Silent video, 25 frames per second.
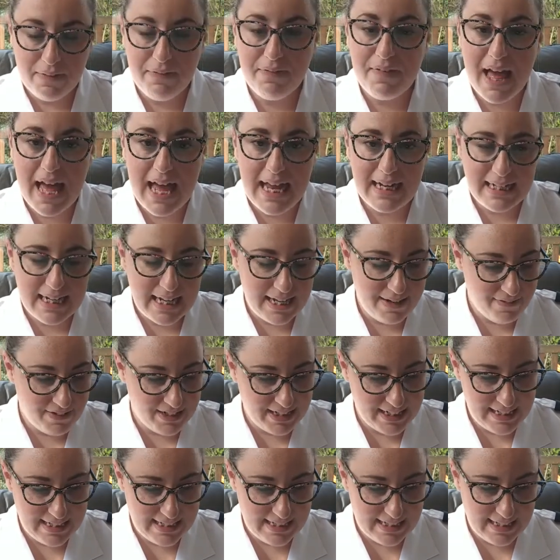Then he
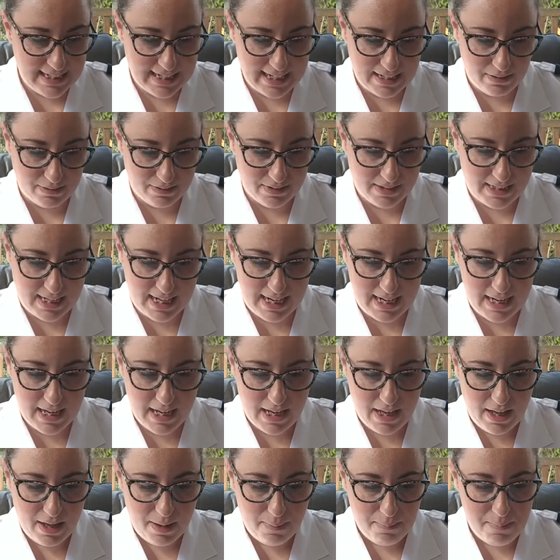released the guilty
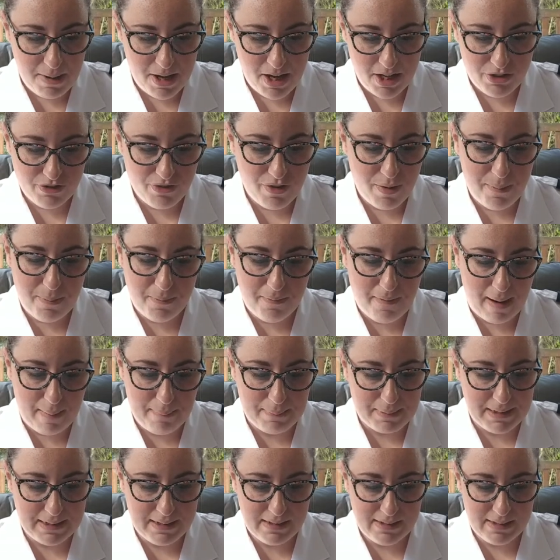murderer
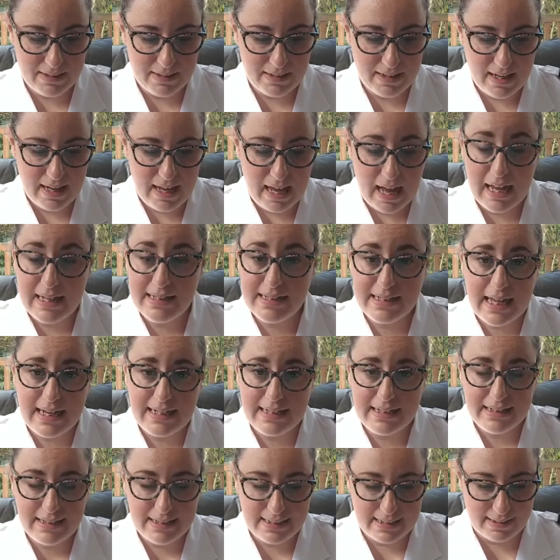Barabbas, as they'd
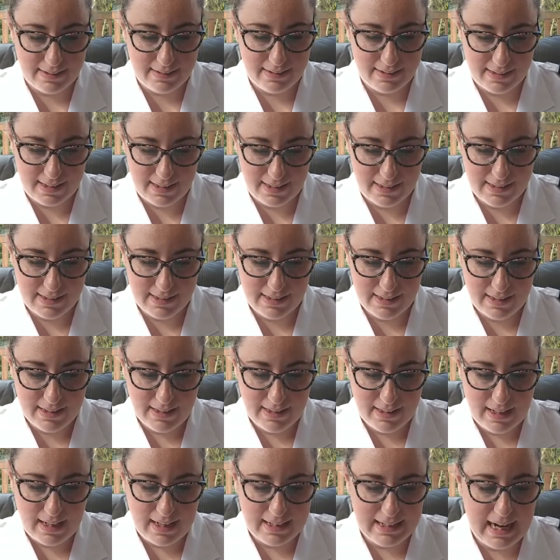insisted,
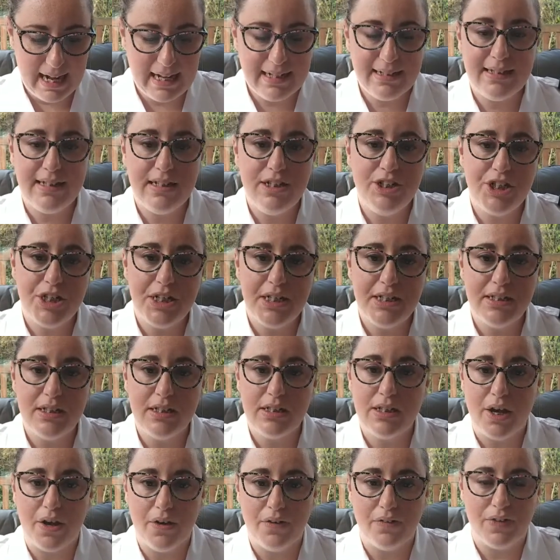and handed
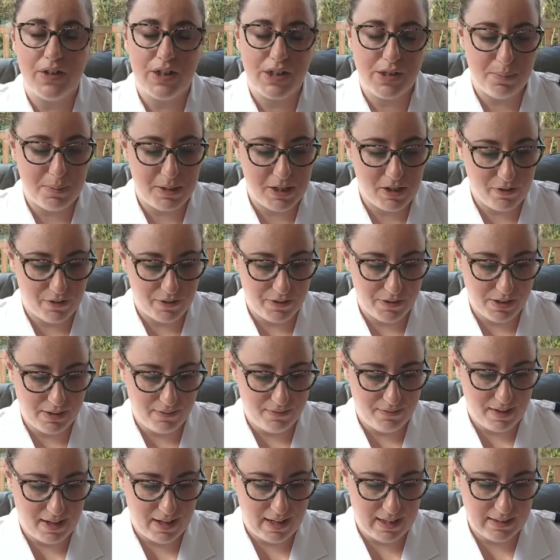Jesus over to be
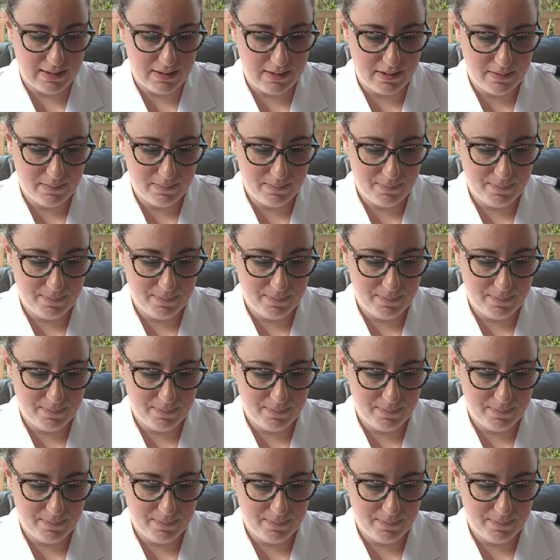crucified.